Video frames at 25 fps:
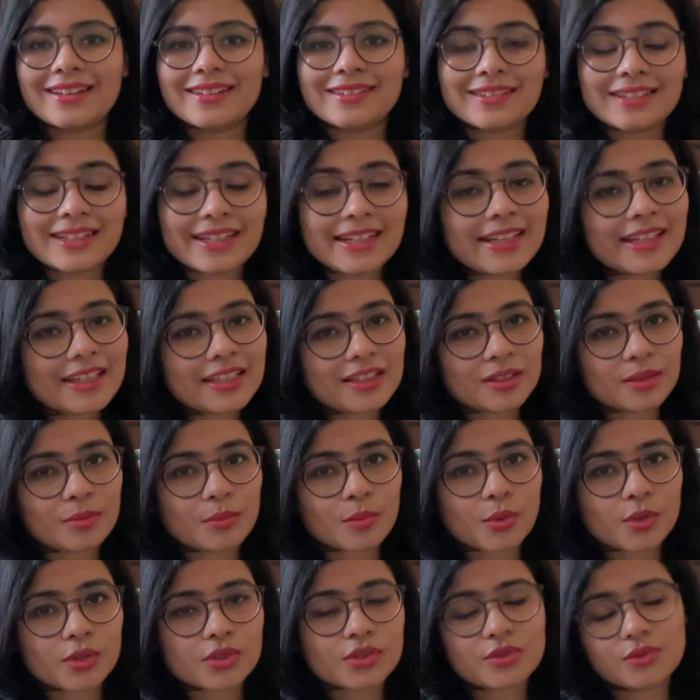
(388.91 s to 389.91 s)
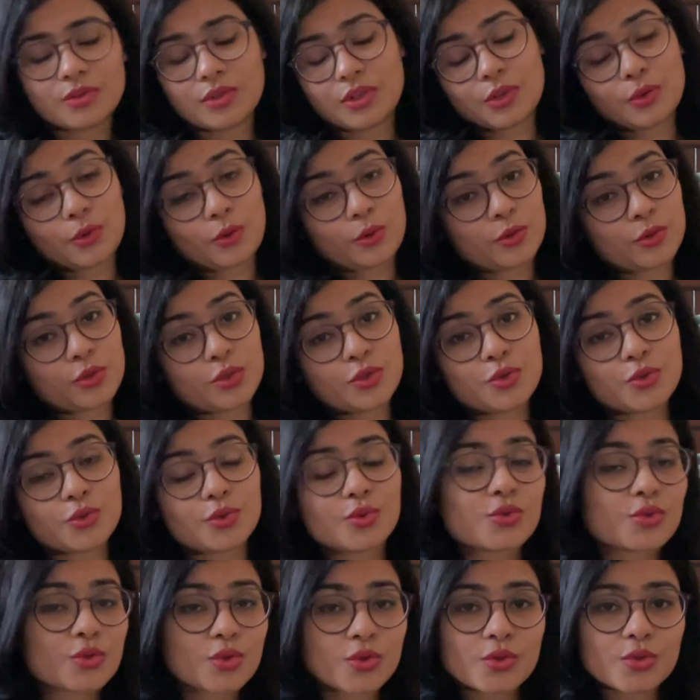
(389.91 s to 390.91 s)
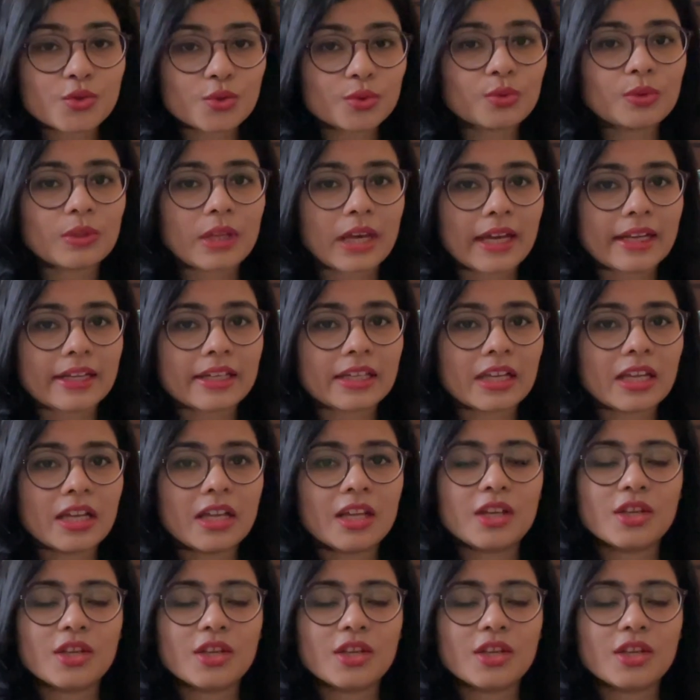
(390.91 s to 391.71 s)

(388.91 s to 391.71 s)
reading the books. You can also choose to do that.